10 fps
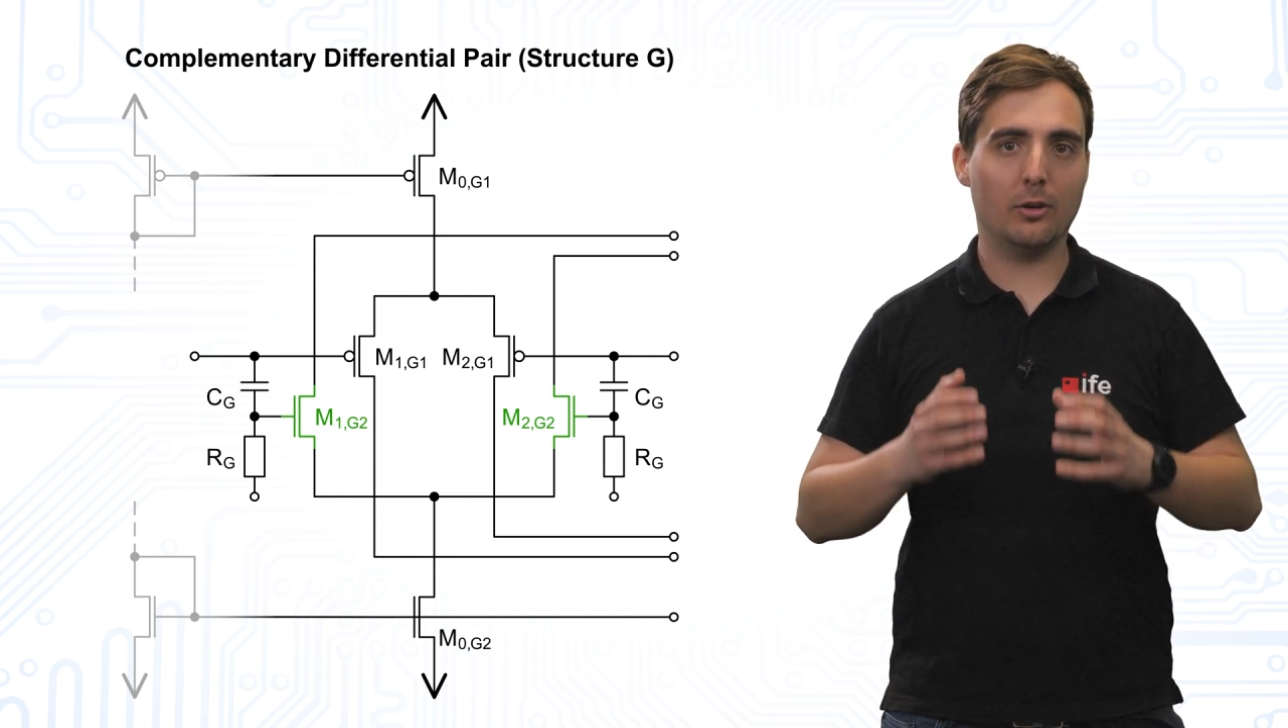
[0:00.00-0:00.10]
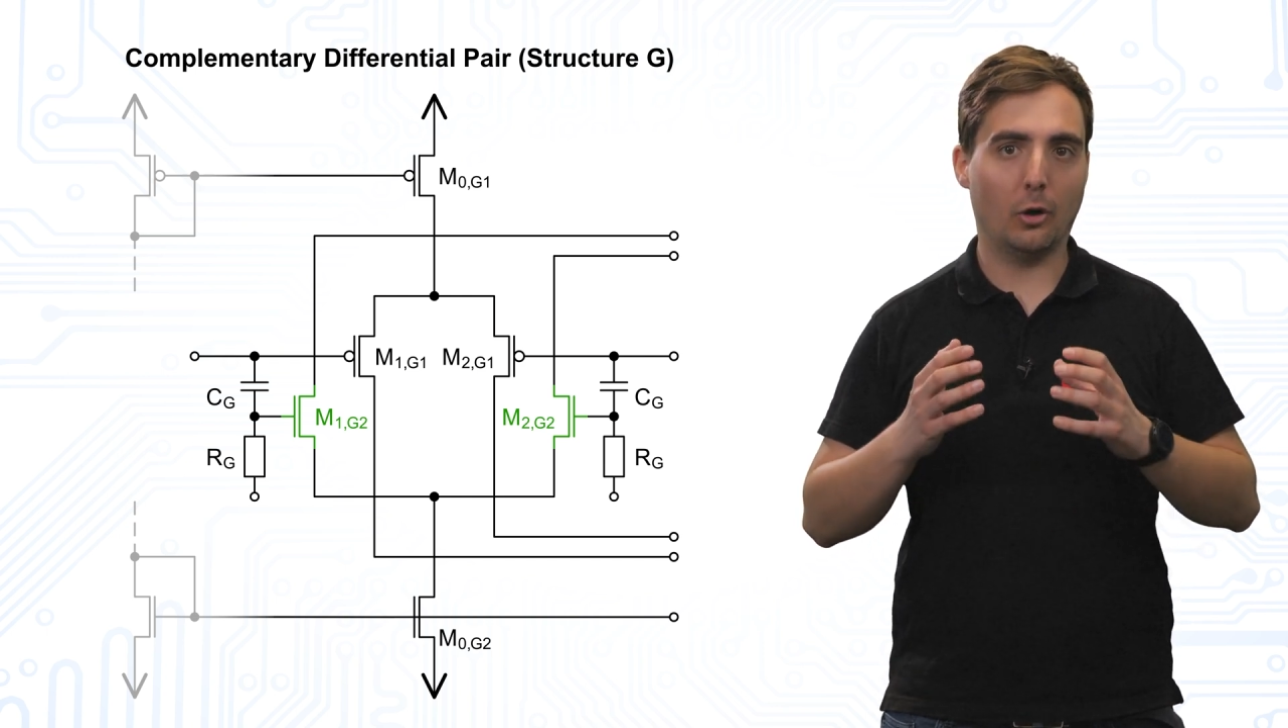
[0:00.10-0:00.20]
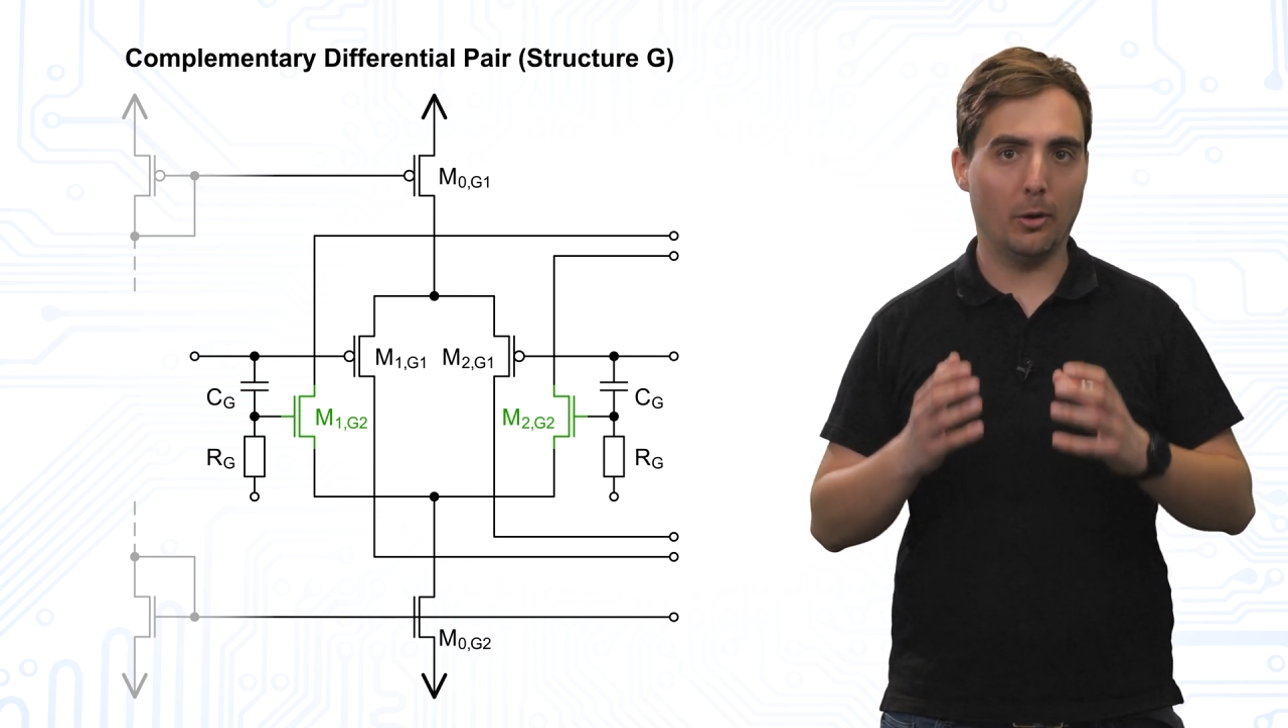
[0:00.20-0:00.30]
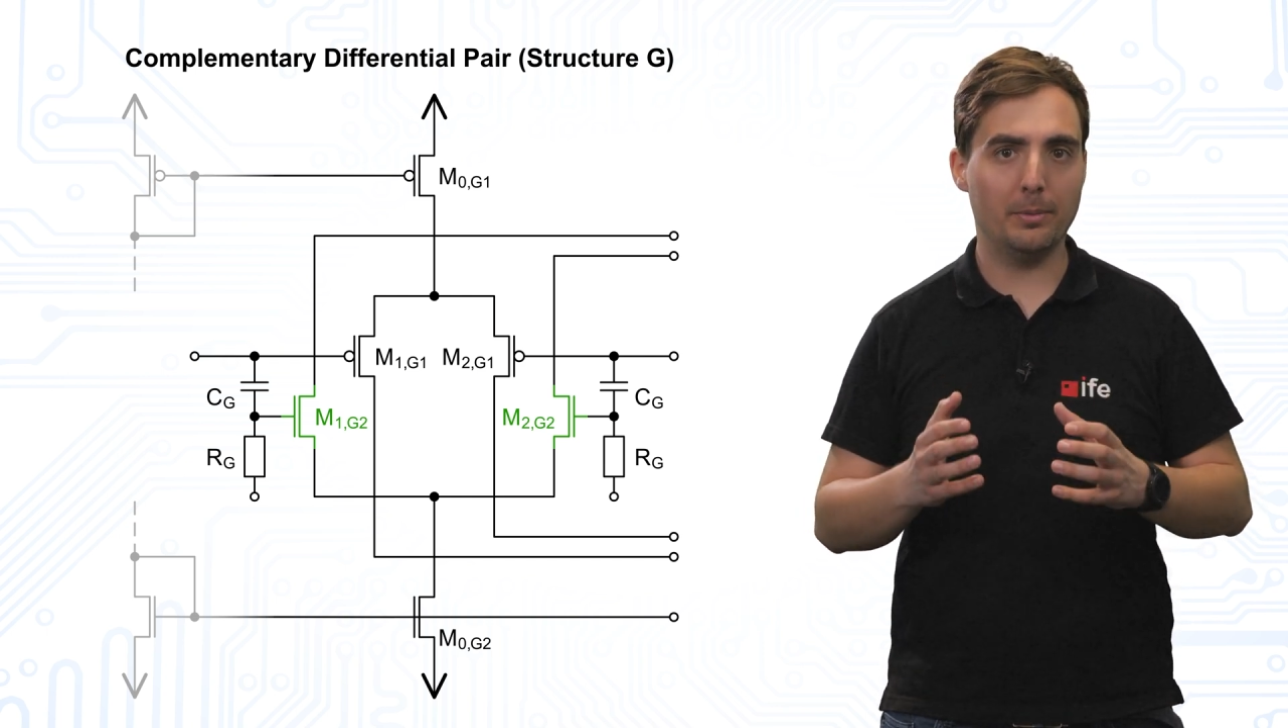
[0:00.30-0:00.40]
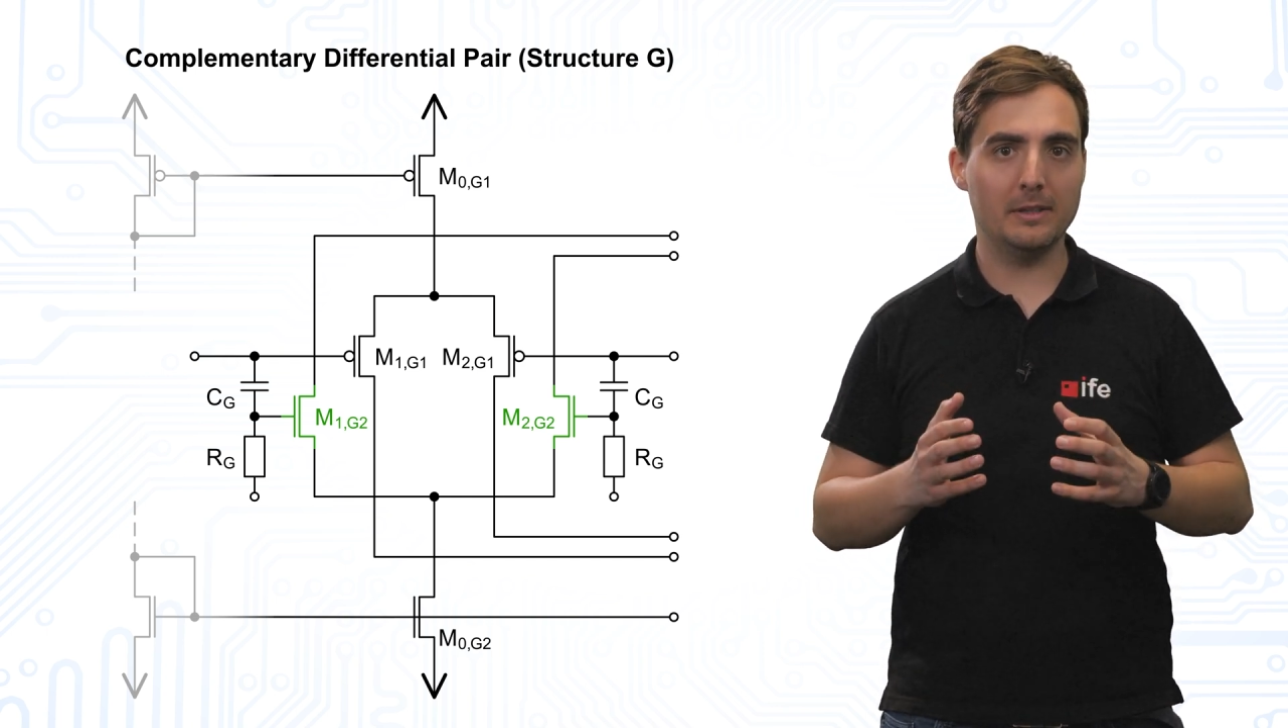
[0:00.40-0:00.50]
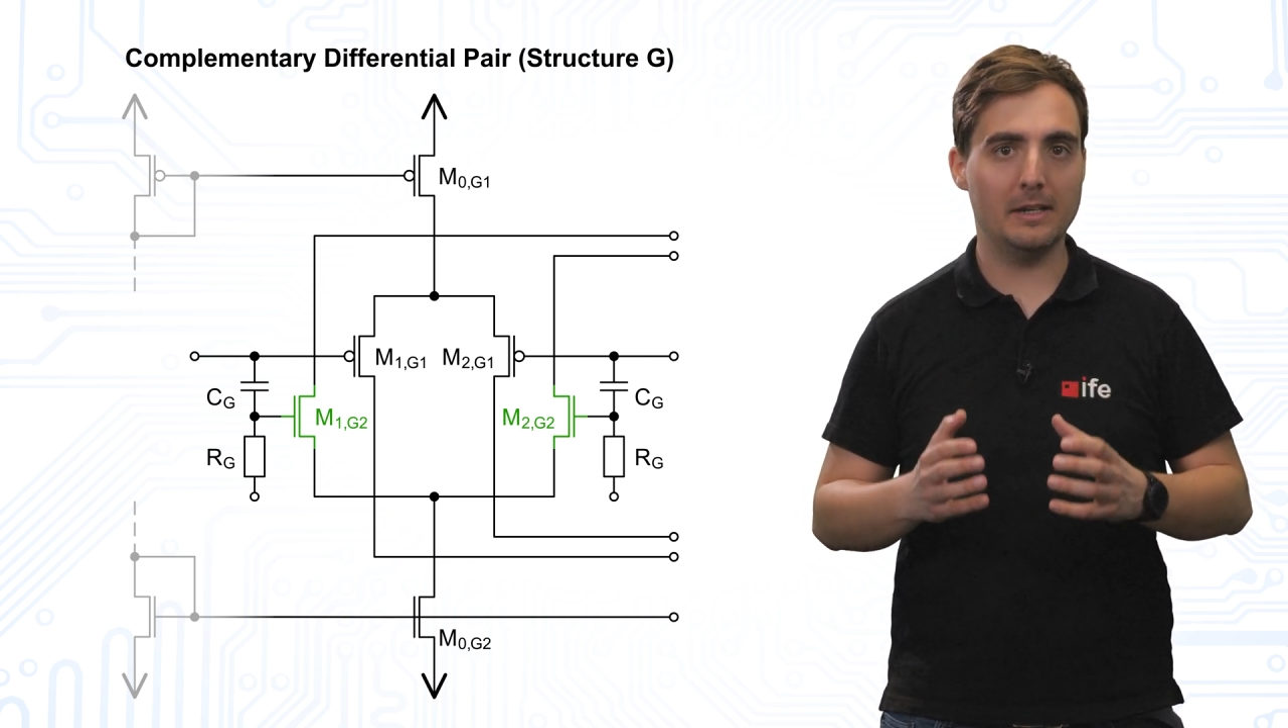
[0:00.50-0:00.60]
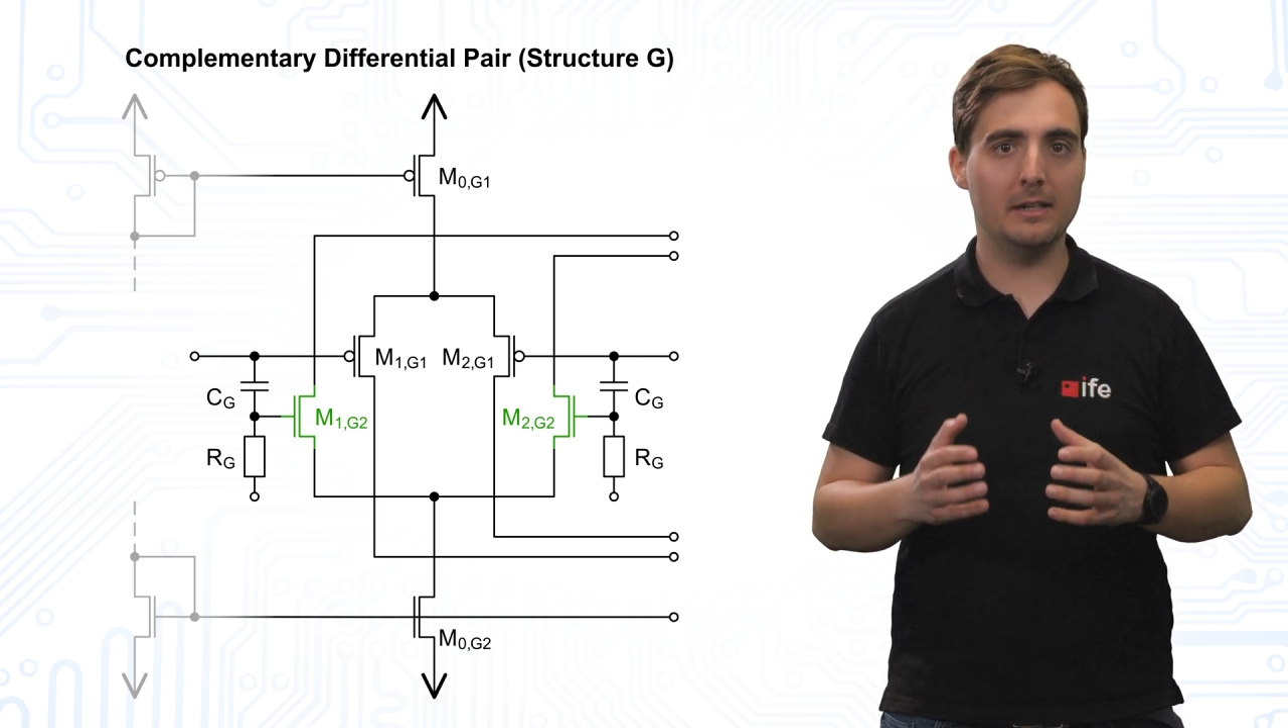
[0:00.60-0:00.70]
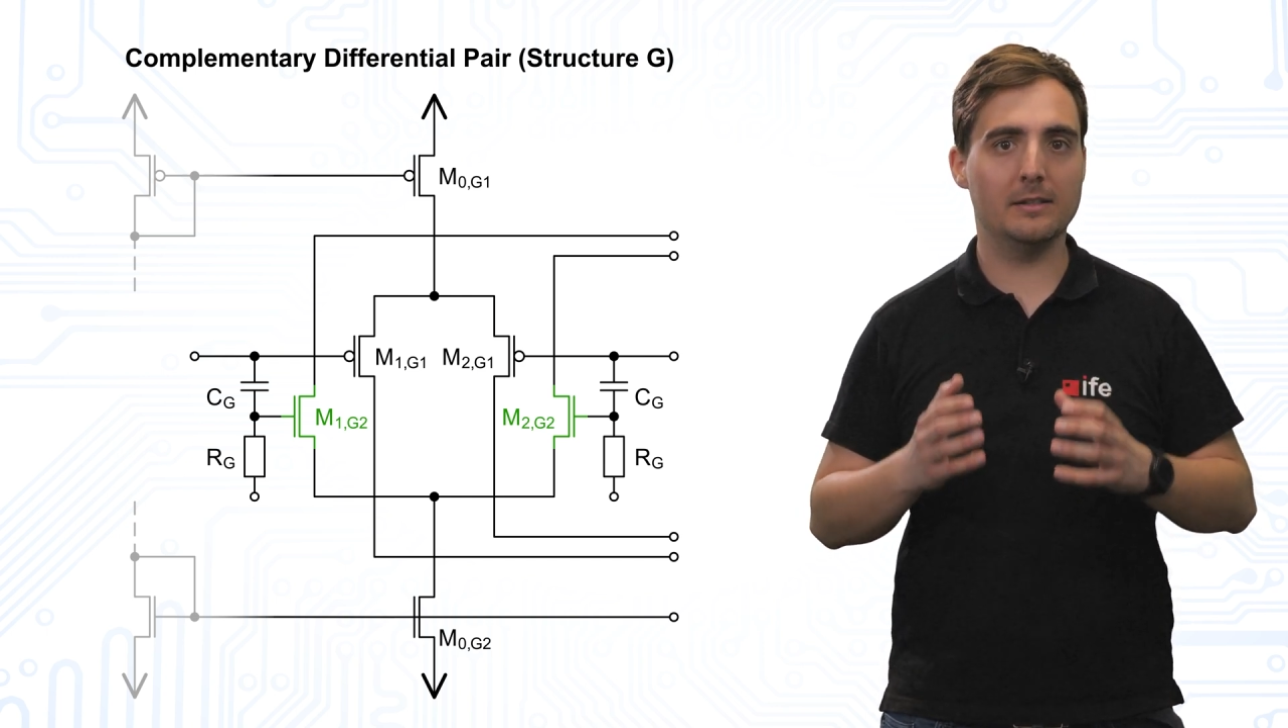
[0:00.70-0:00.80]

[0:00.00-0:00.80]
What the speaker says: compensates